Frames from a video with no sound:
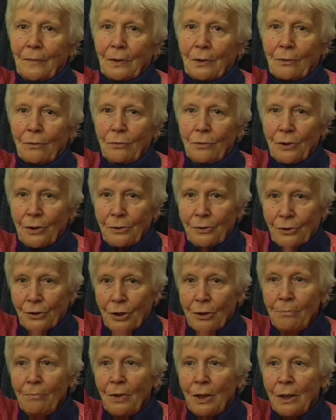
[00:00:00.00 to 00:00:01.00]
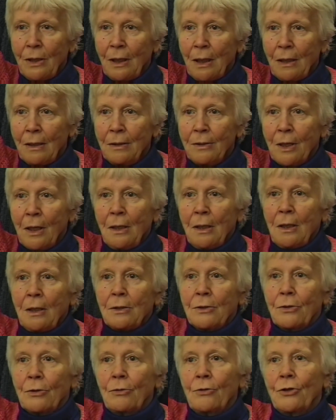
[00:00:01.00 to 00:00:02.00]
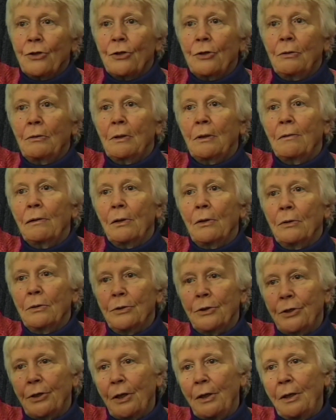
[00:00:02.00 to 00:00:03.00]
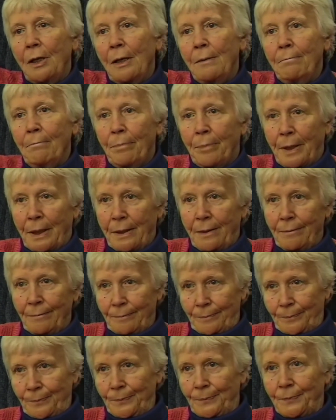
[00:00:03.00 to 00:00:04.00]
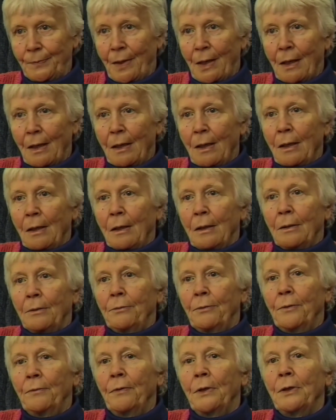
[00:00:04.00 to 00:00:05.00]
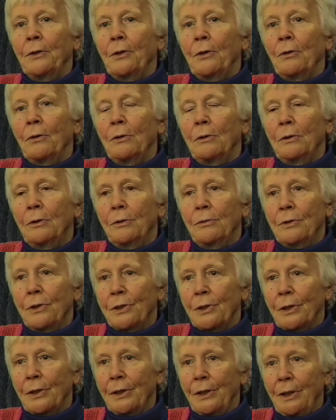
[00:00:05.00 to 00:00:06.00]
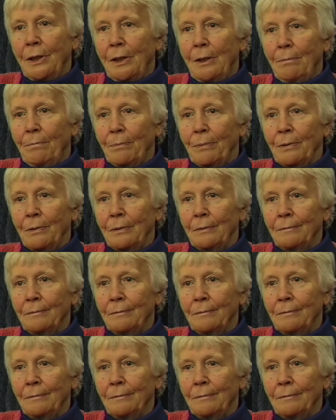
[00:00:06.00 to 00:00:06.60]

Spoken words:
Through the chimney, yes. So she closed the damper. We went all to sleep,